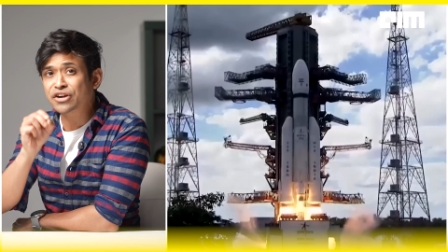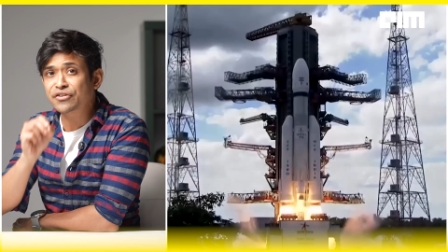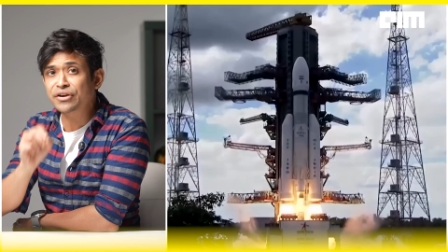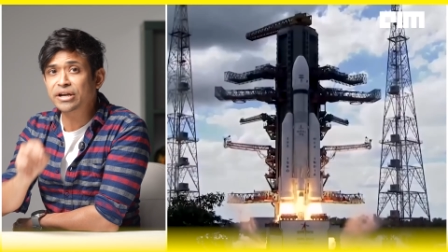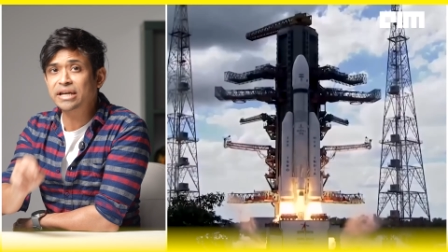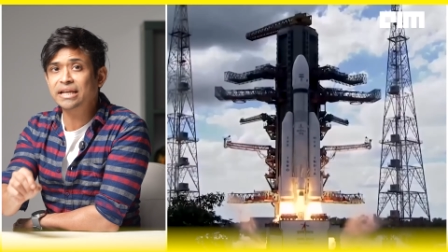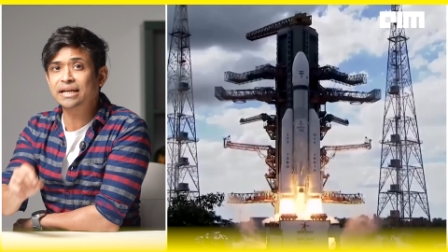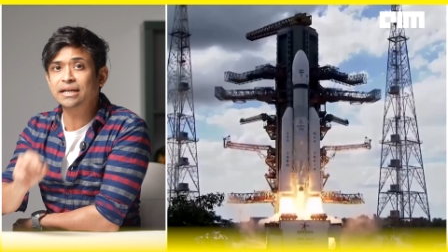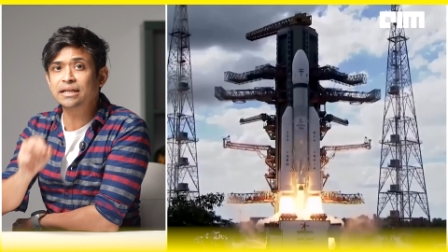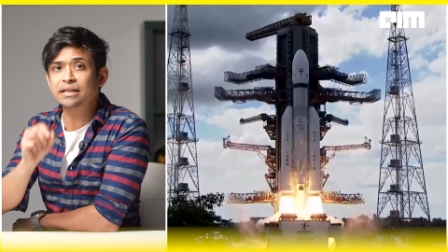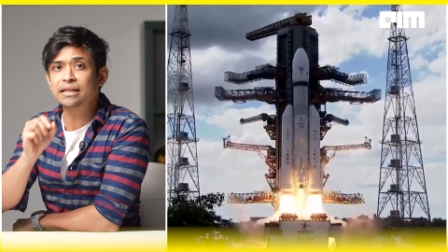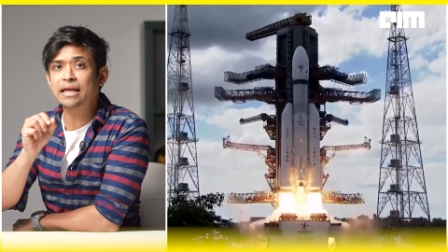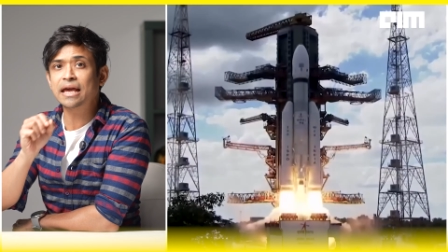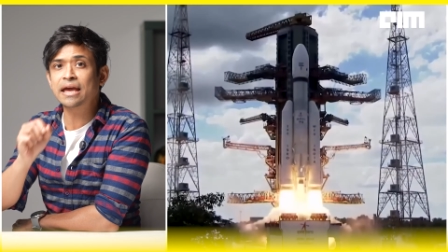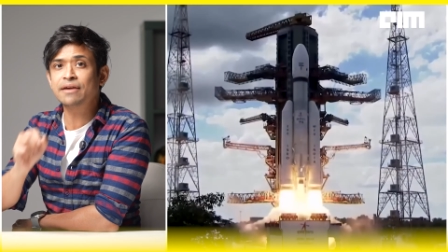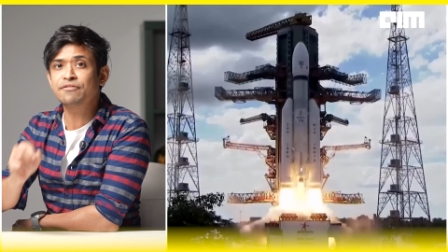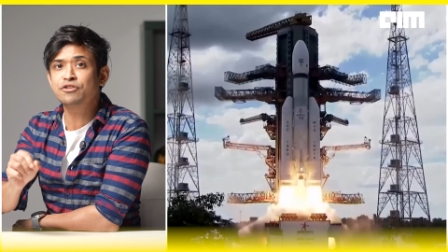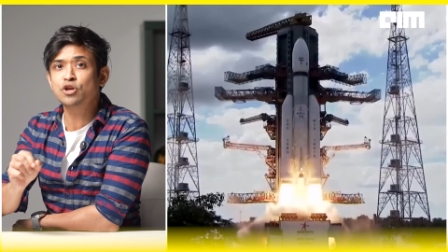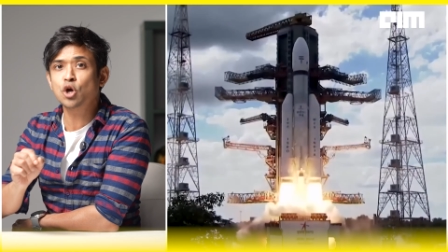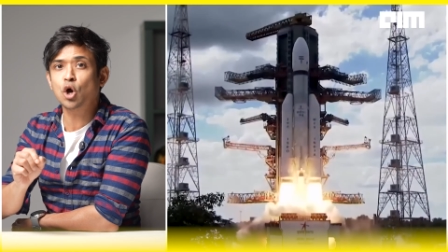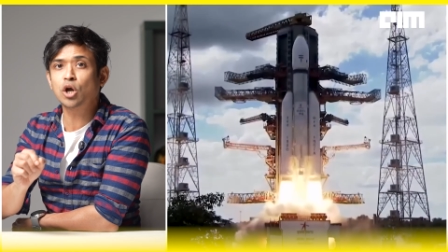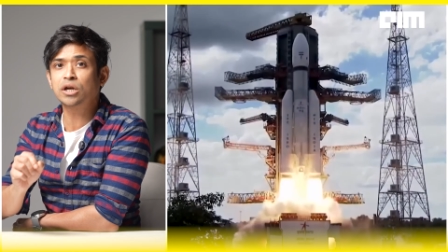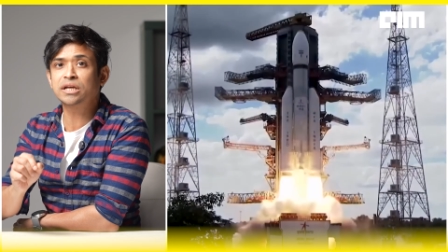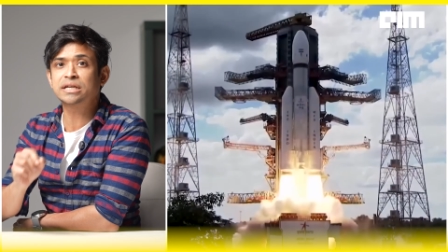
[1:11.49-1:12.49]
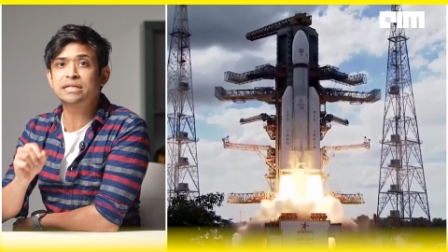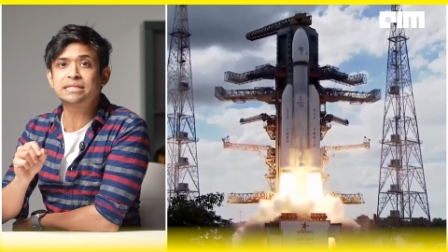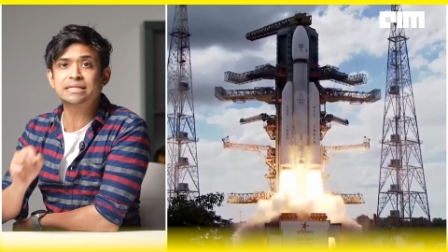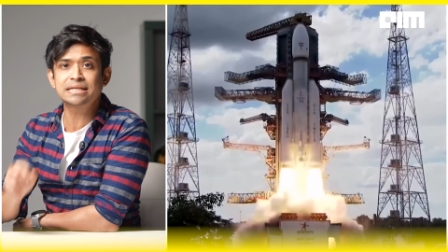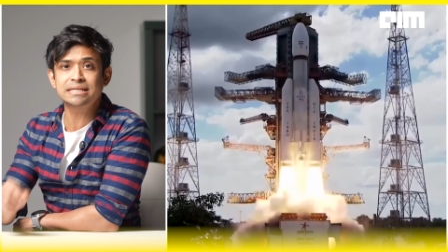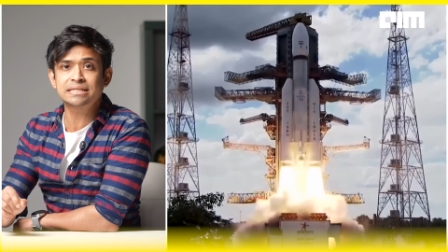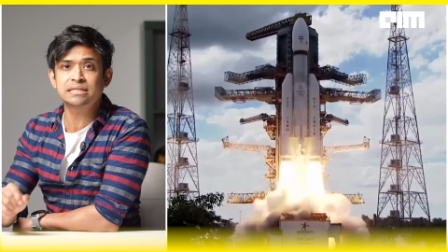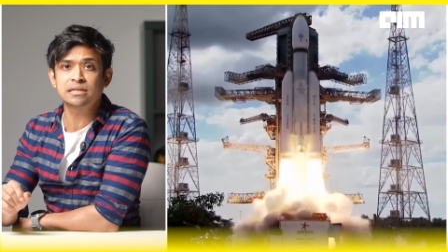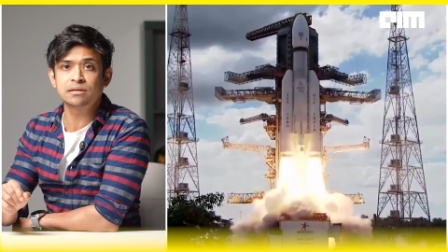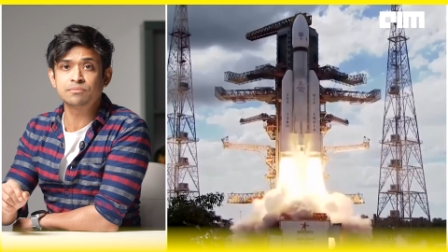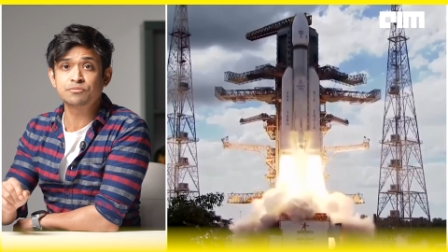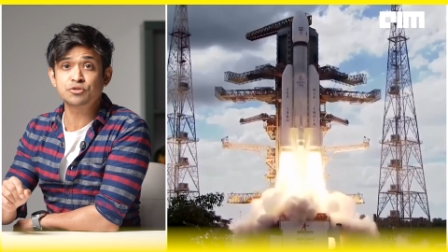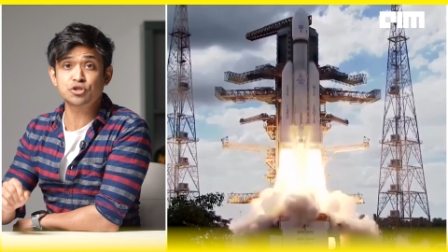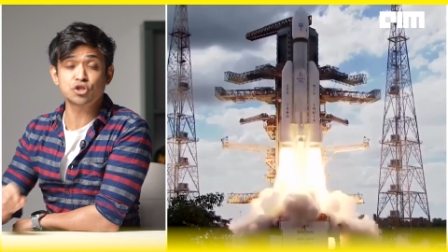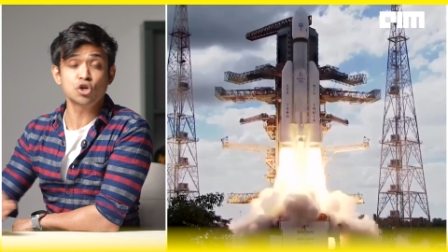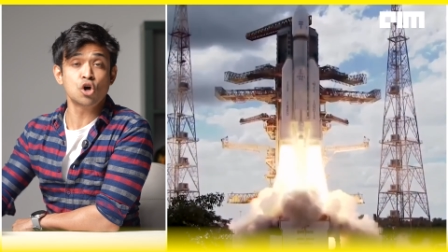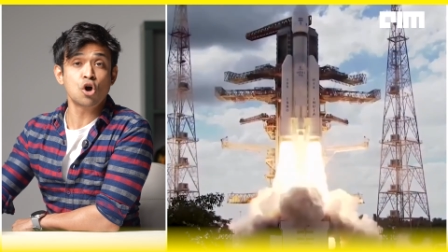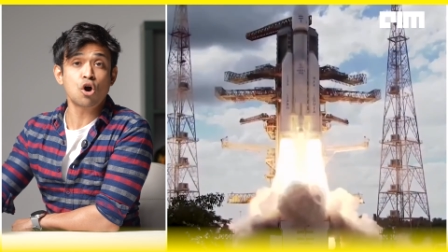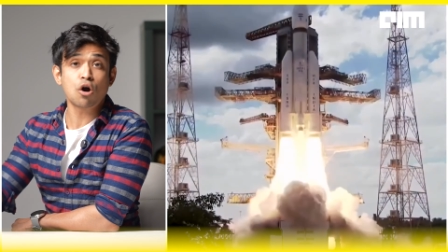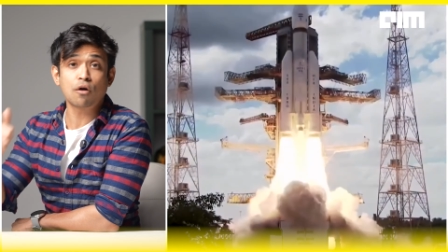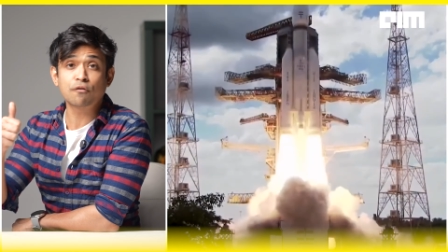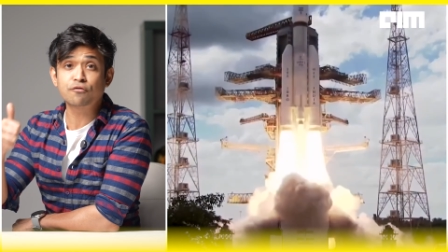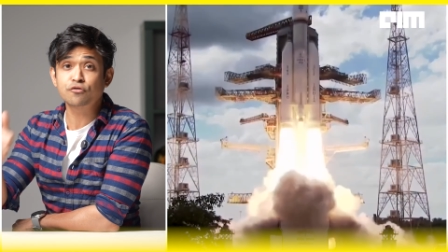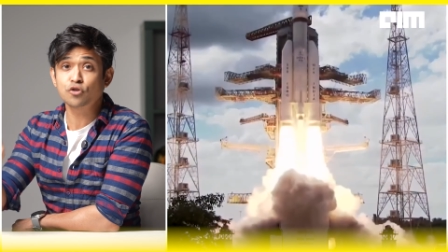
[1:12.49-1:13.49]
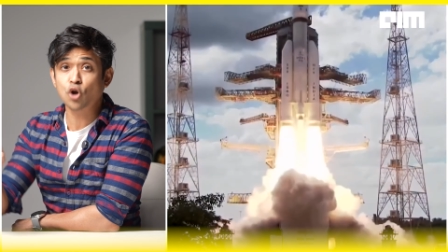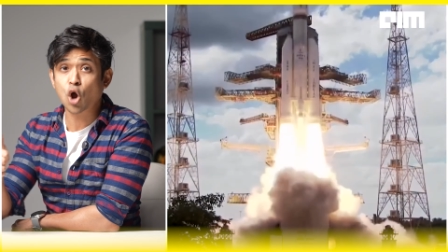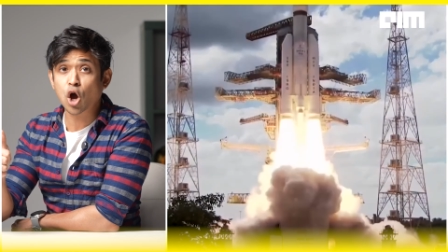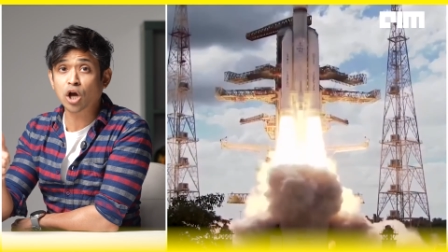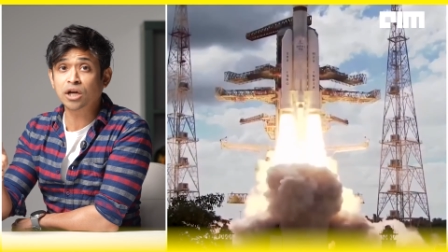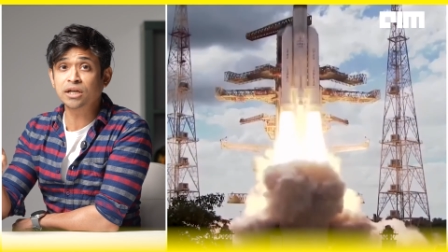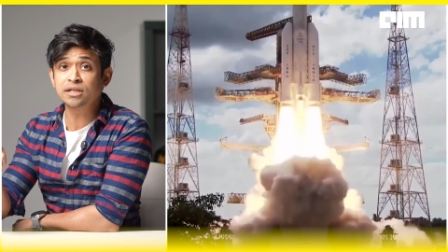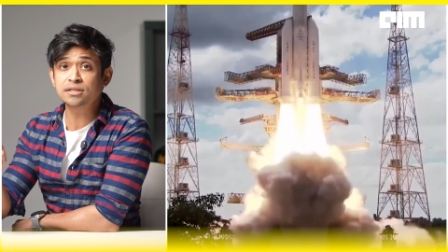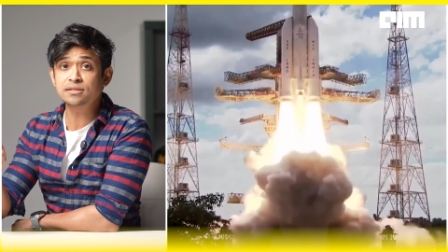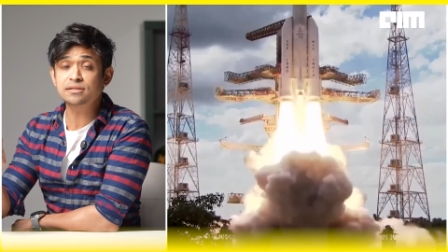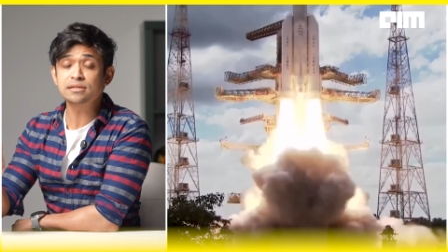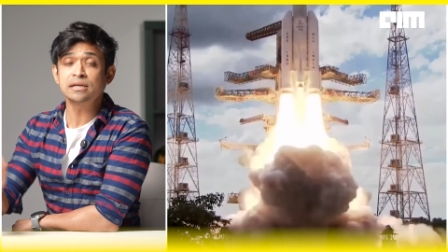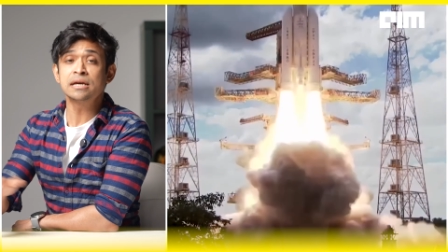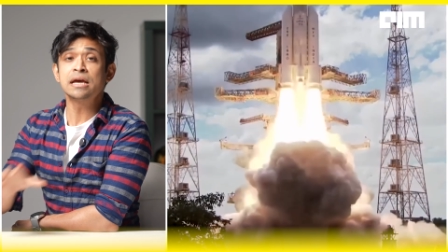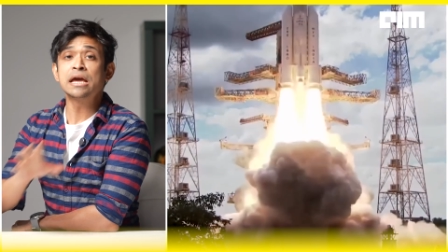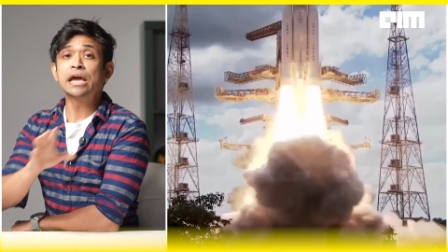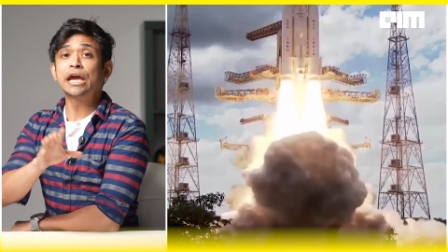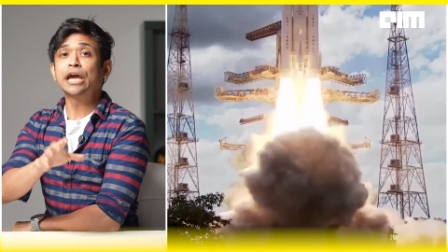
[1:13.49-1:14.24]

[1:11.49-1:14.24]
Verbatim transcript: critical avionic systems of rockets,